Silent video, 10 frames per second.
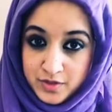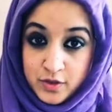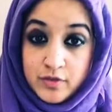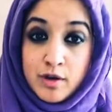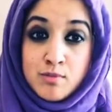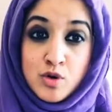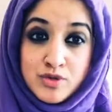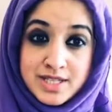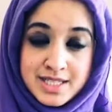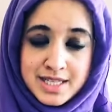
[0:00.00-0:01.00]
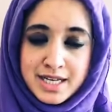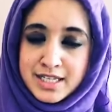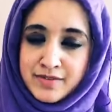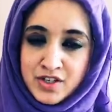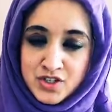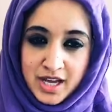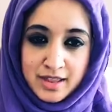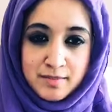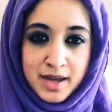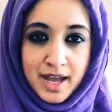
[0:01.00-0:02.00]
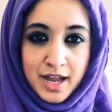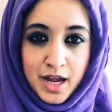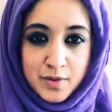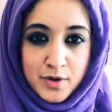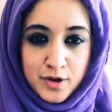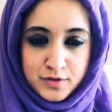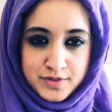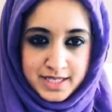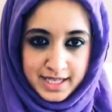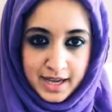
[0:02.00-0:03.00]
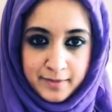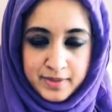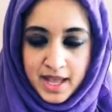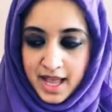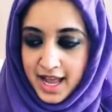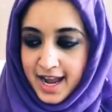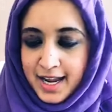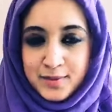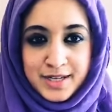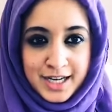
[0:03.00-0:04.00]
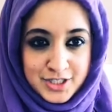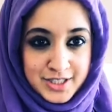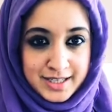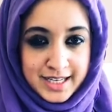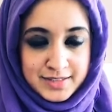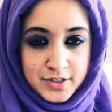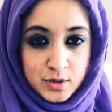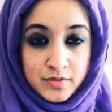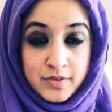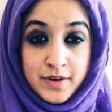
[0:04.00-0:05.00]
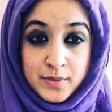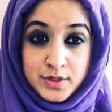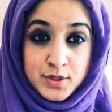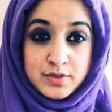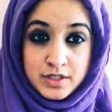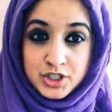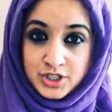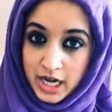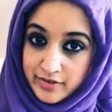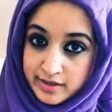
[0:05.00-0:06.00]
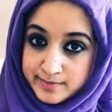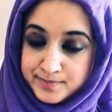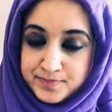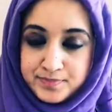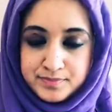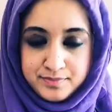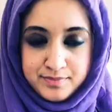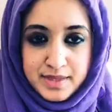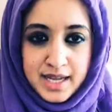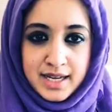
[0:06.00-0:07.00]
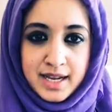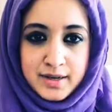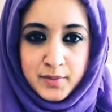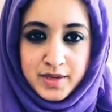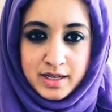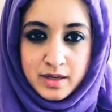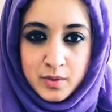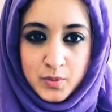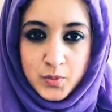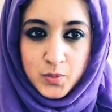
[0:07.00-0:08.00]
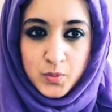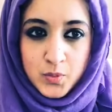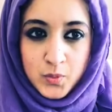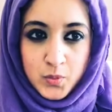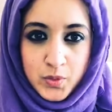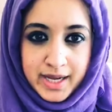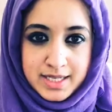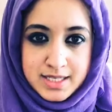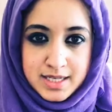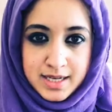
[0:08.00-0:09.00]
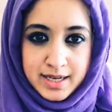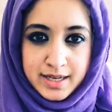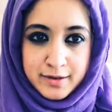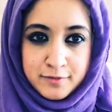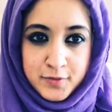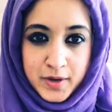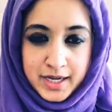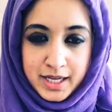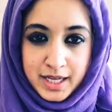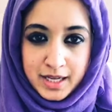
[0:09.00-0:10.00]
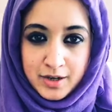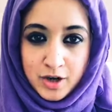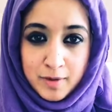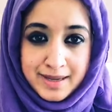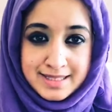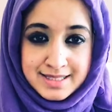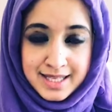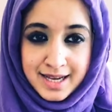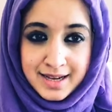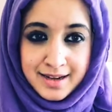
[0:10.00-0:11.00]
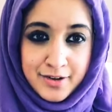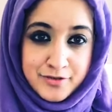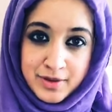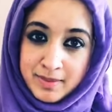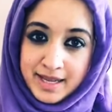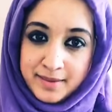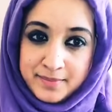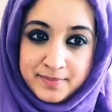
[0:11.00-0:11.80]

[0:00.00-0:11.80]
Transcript: If you've got more reasons, then definitely share them. I would love to hear. And I will catch you at the next video. If you found this useful, share it. And I will wait for any comments here on replay.